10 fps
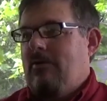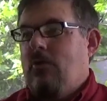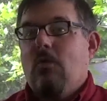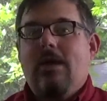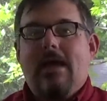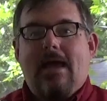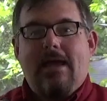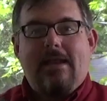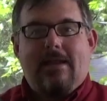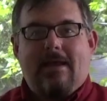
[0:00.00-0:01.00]

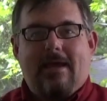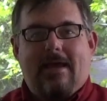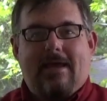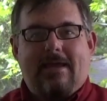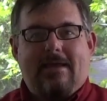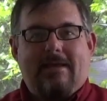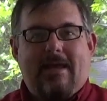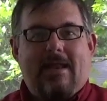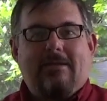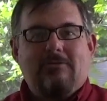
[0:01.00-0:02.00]
created
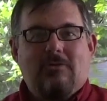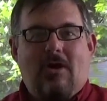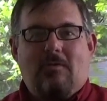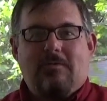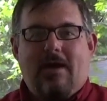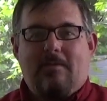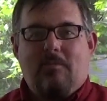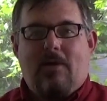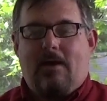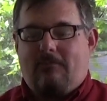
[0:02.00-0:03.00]
an assault
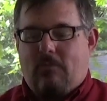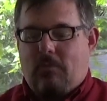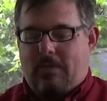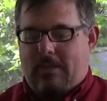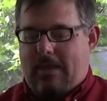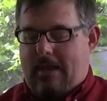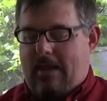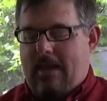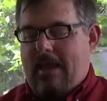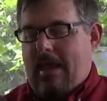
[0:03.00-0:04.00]
type rifle with
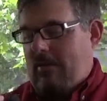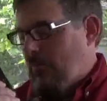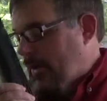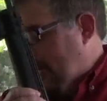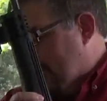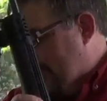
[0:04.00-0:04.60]
it. And one of the